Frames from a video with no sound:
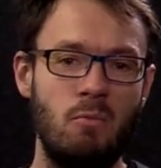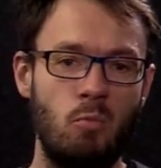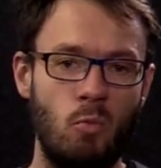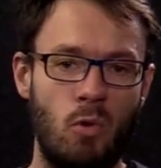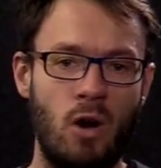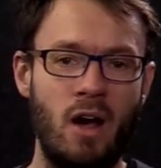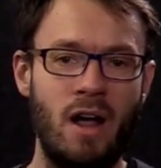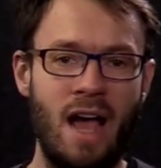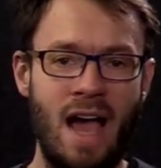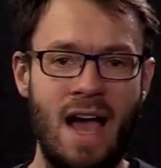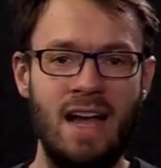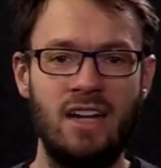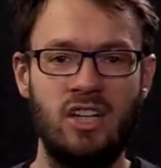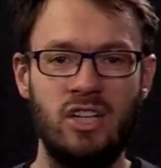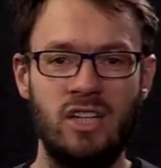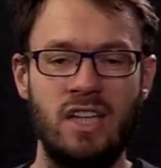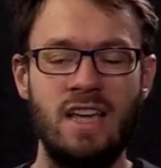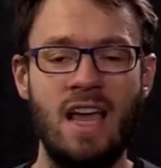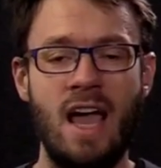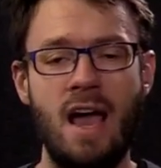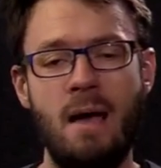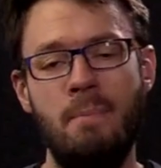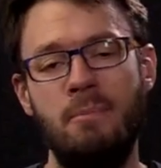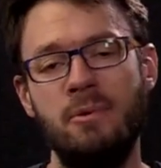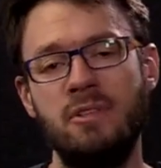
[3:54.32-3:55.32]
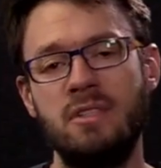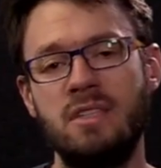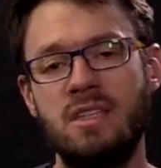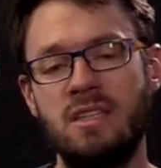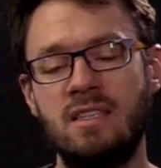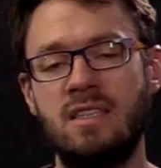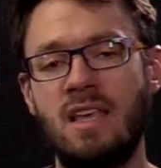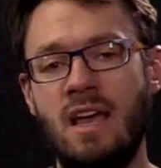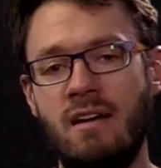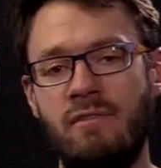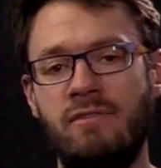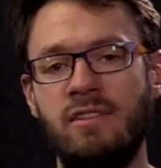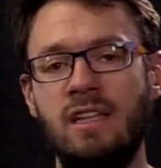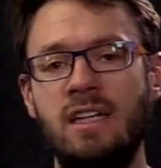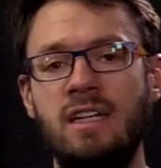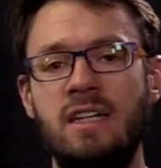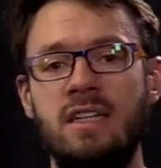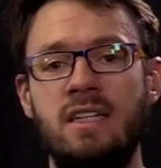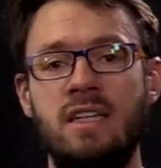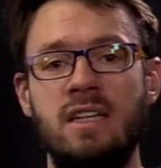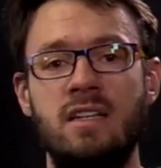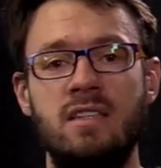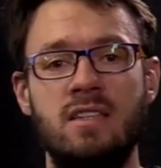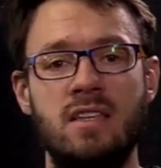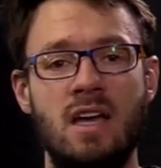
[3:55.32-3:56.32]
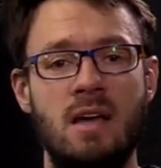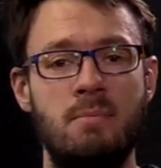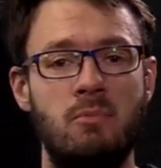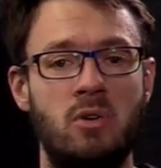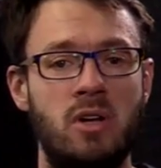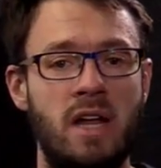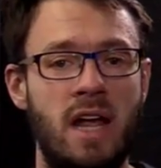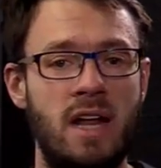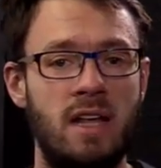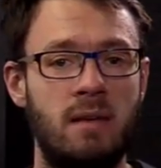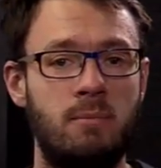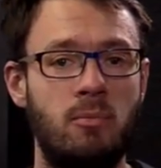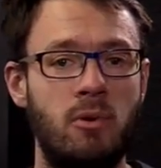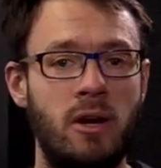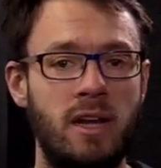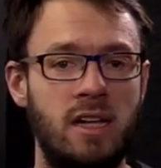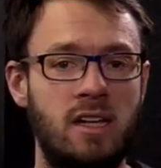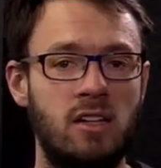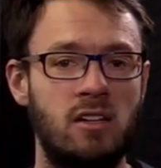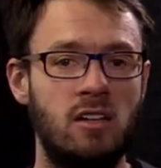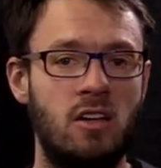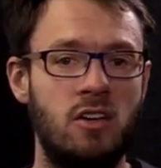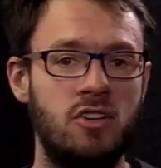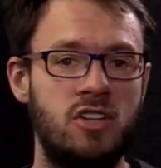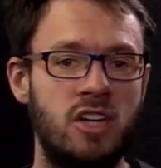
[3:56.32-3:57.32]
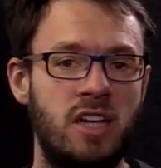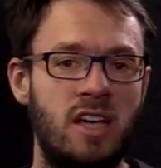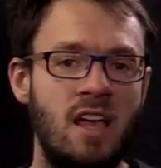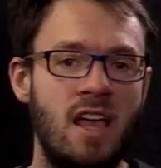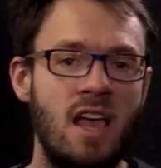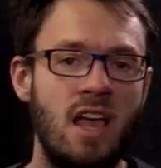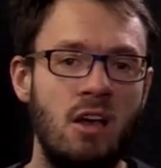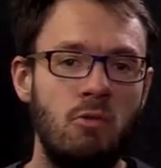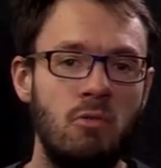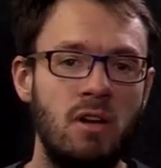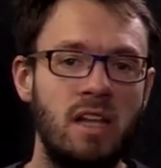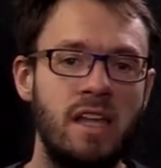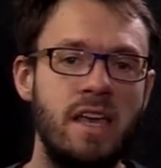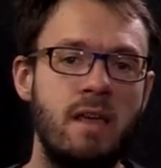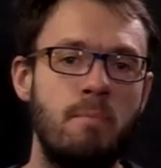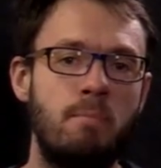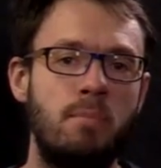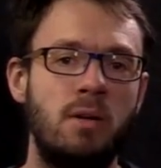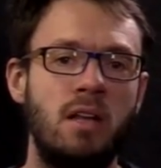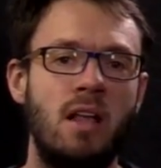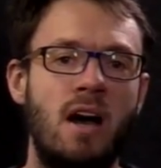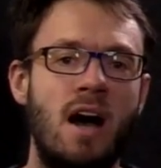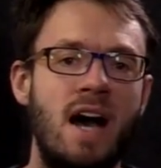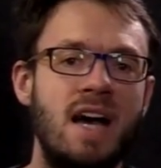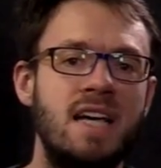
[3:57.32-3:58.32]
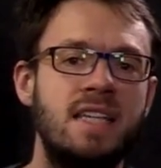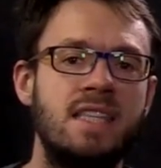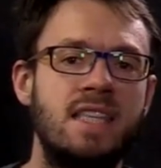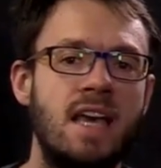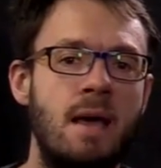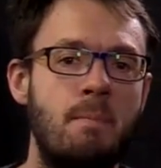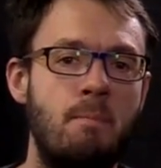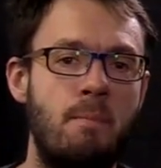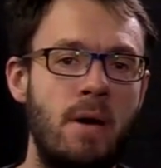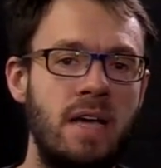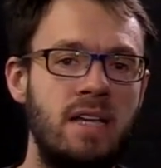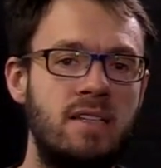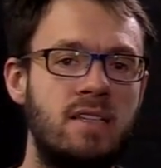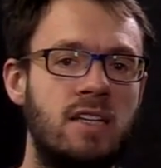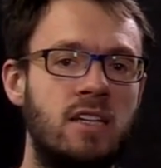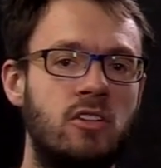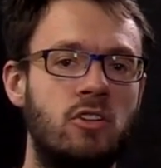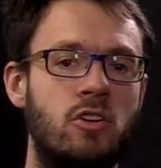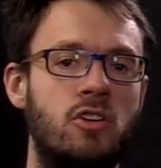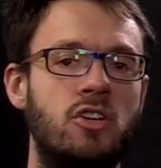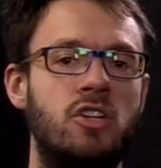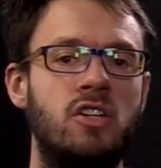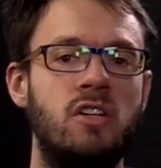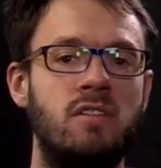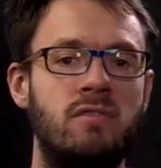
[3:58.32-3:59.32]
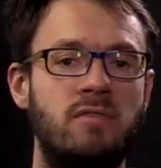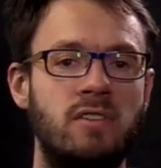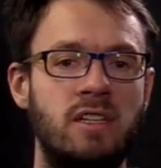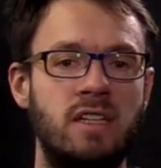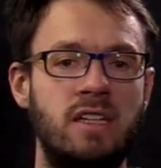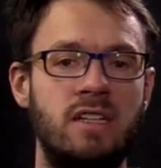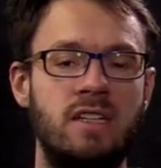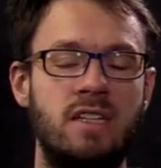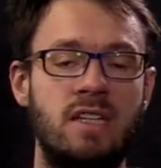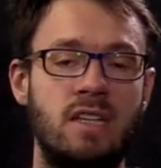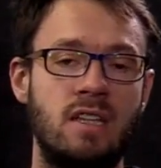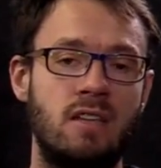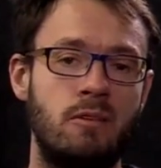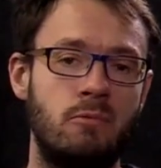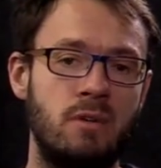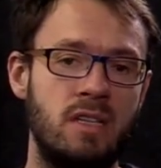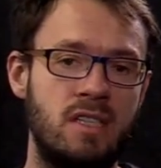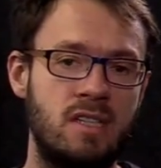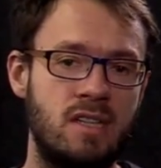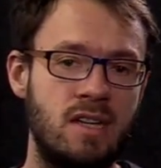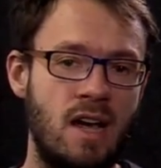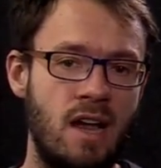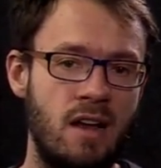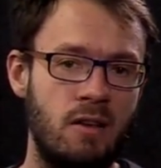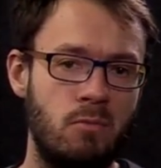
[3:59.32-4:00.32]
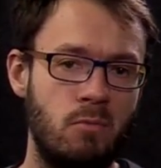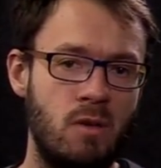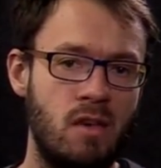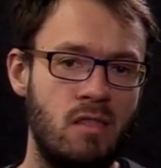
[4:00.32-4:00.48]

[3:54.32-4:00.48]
What actually happens is that validity inside monadic predicate logic really implies that basic notion of validity that we started